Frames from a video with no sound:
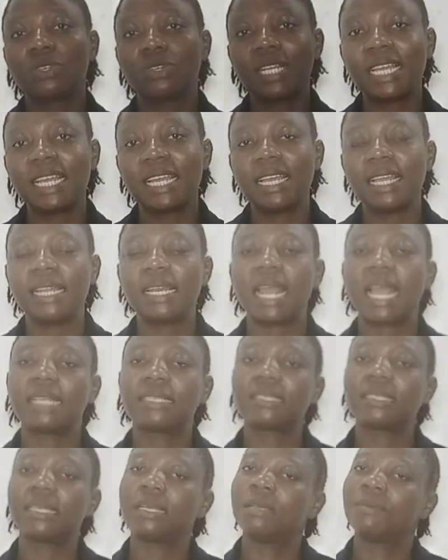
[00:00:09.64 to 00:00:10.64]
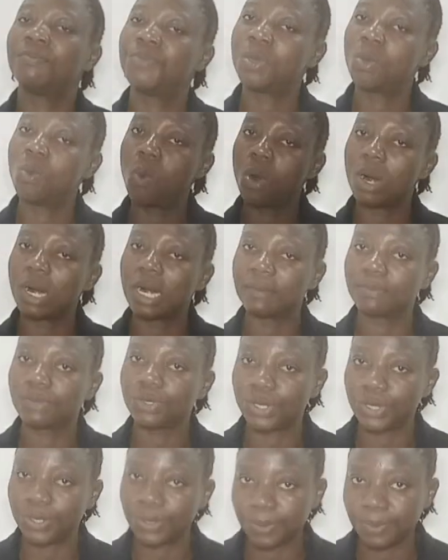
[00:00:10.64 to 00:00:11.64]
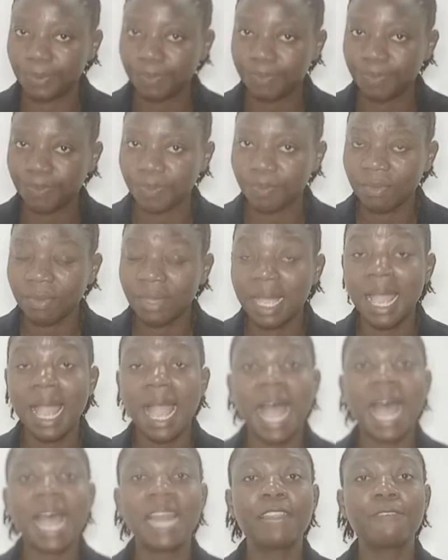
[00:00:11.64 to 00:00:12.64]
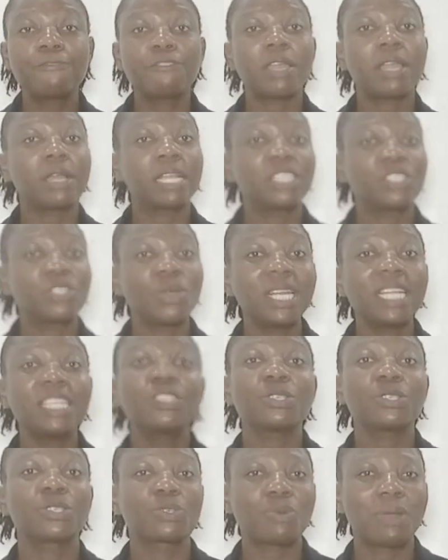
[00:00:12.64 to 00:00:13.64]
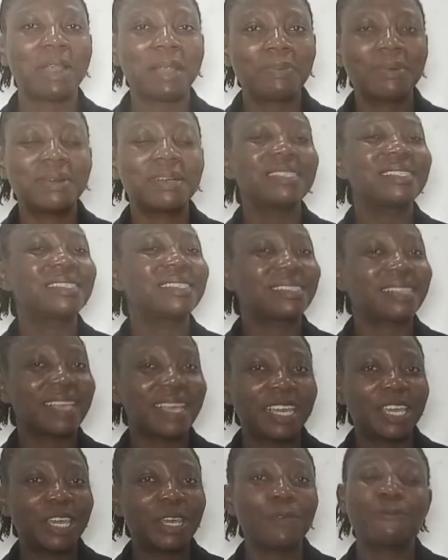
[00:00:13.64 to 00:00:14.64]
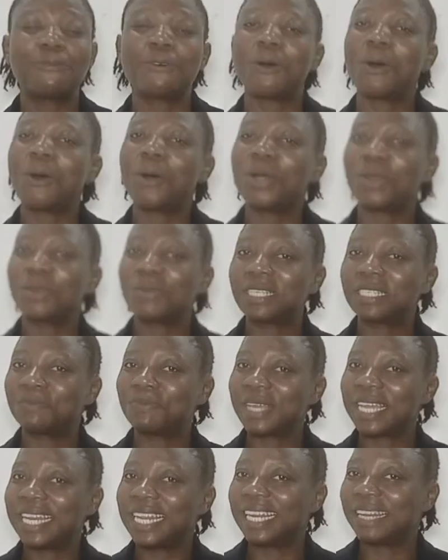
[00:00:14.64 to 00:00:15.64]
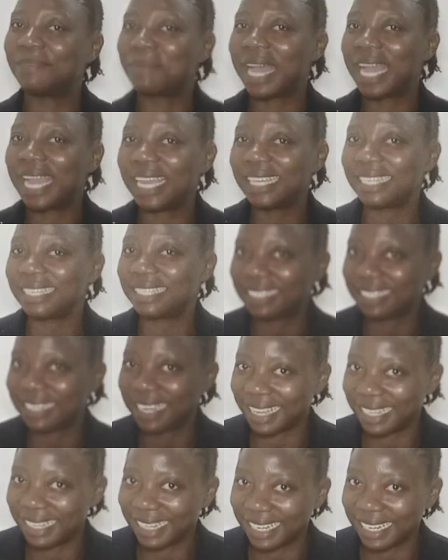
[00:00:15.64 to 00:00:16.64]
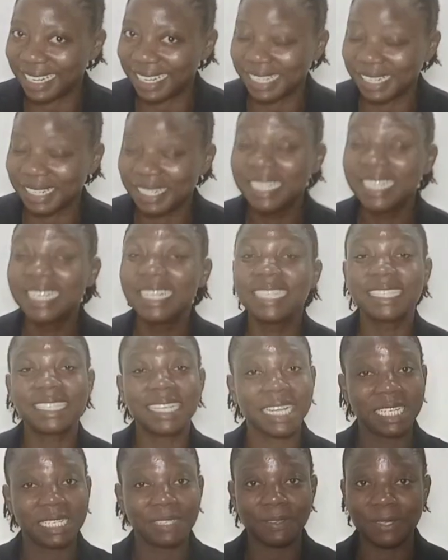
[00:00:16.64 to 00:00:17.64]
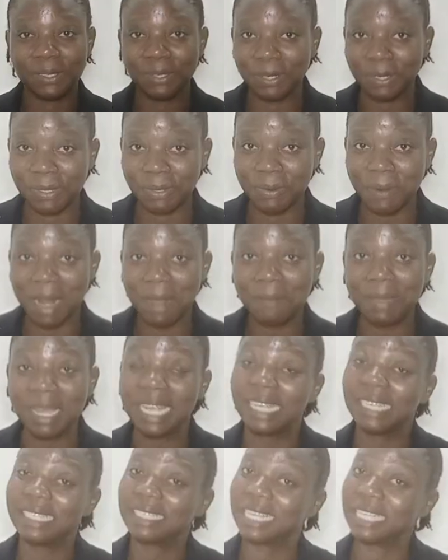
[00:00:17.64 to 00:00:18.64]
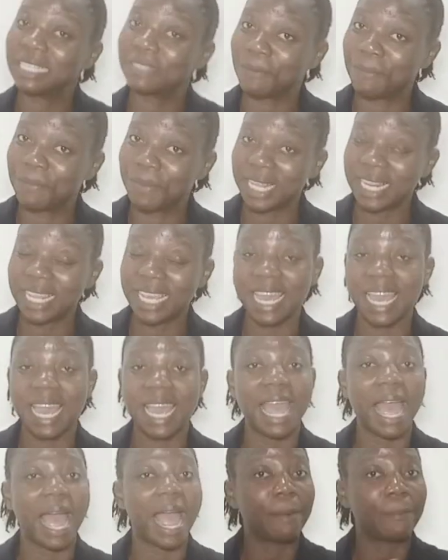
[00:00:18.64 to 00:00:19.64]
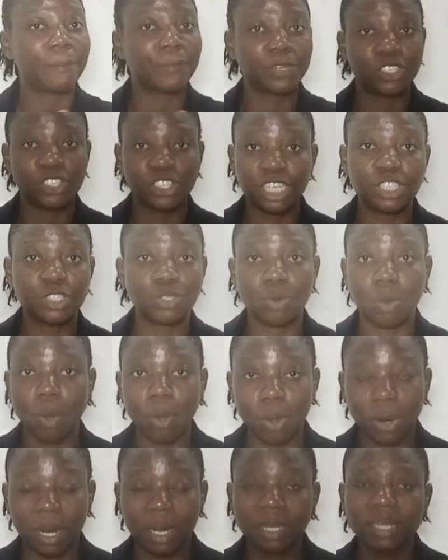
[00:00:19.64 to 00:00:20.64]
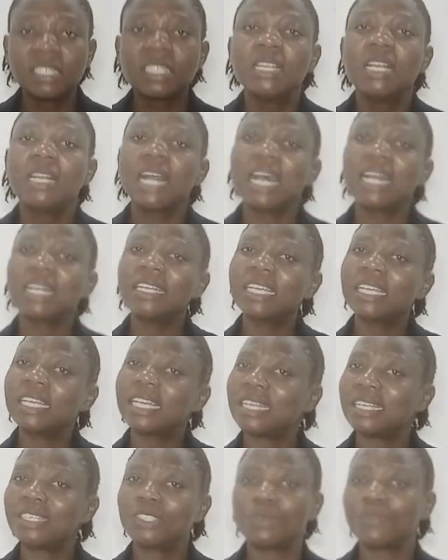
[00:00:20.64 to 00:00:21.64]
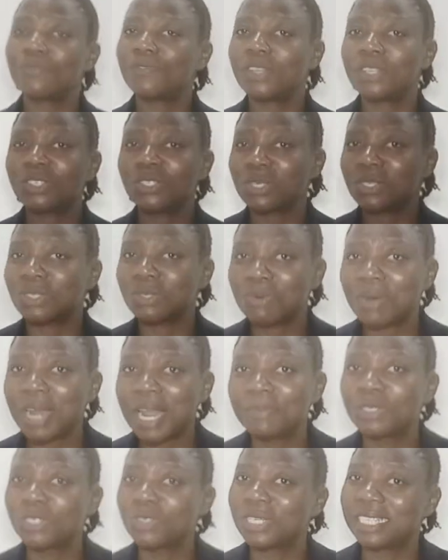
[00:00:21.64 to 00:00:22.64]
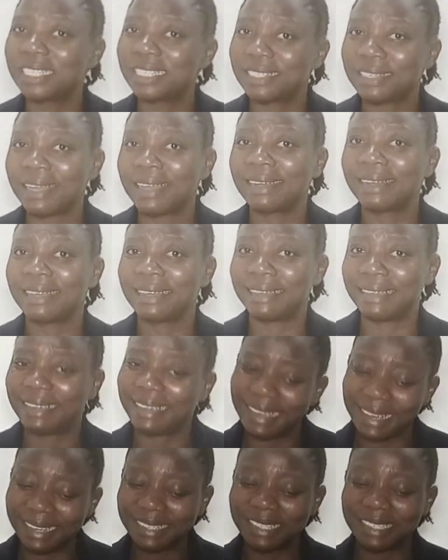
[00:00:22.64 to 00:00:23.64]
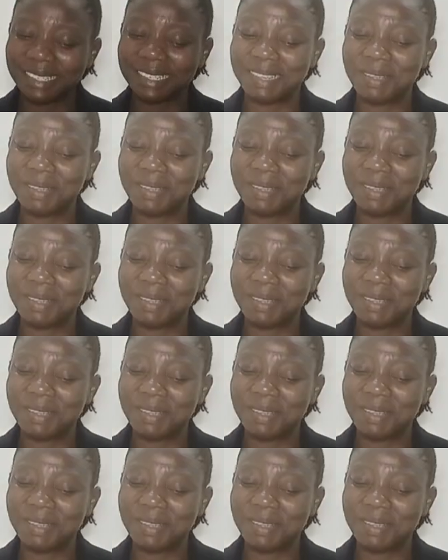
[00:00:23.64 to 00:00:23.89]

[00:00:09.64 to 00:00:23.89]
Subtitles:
tuning in, I say a big welcome to you. And if you're a returning subscriber, thank you for always being in my channel. Thanks for subscribing, thanks for being here, I appreciate you all. And in case you've not subscribed to this channel yet,